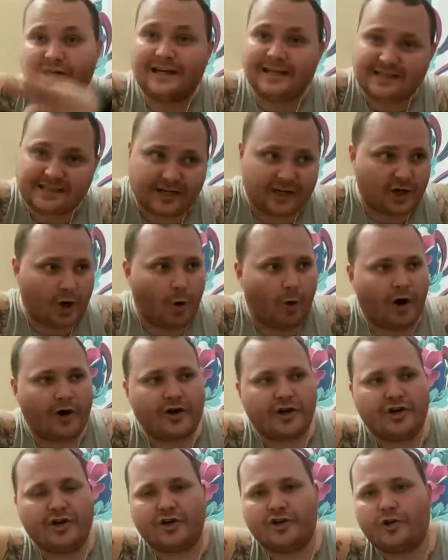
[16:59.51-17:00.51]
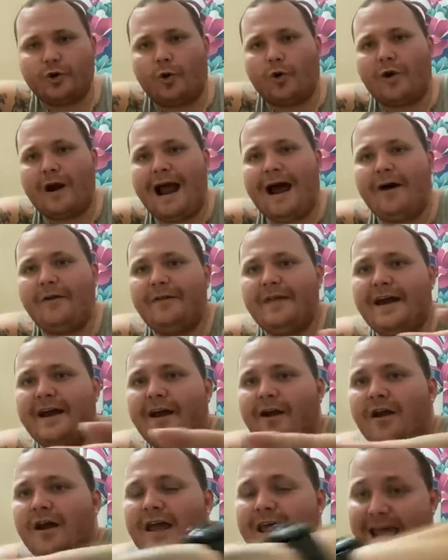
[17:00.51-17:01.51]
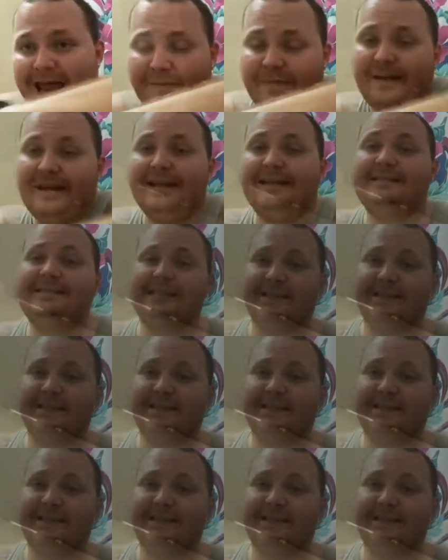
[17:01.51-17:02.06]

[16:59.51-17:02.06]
and it's going to go under your door, out there, and then into